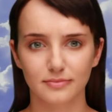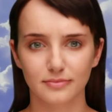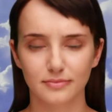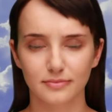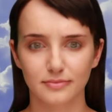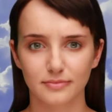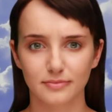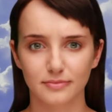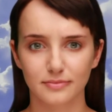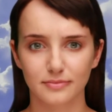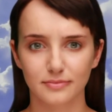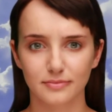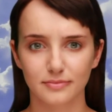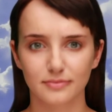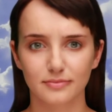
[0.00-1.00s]

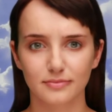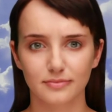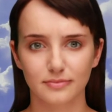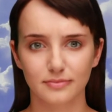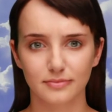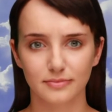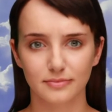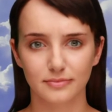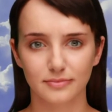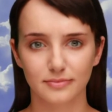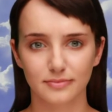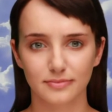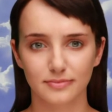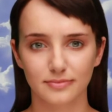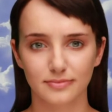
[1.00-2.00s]

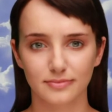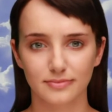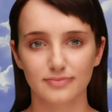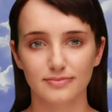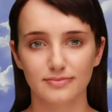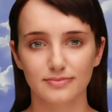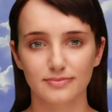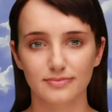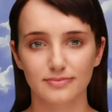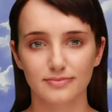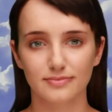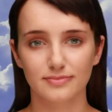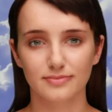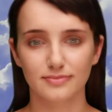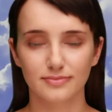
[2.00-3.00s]

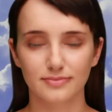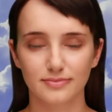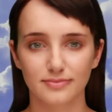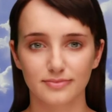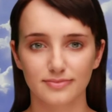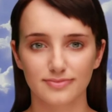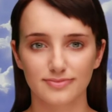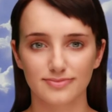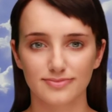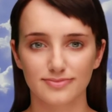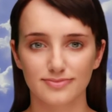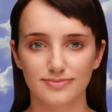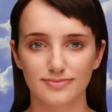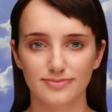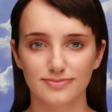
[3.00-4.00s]

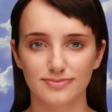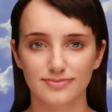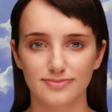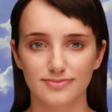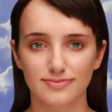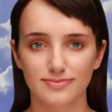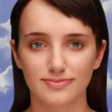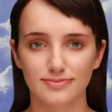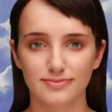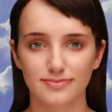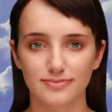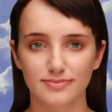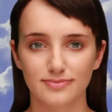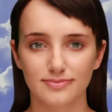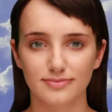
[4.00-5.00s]

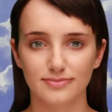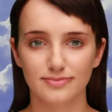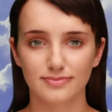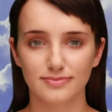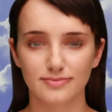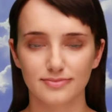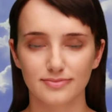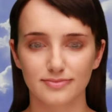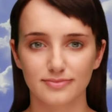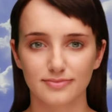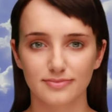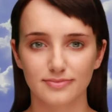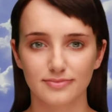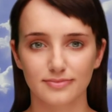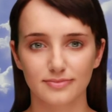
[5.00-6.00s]

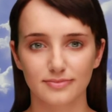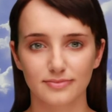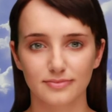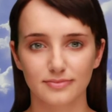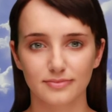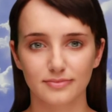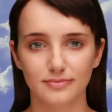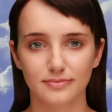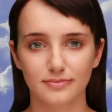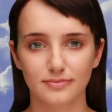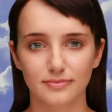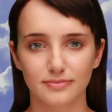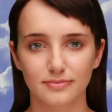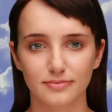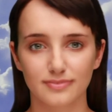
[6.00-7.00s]

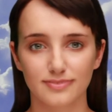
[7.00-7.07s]
The person shown says nothing.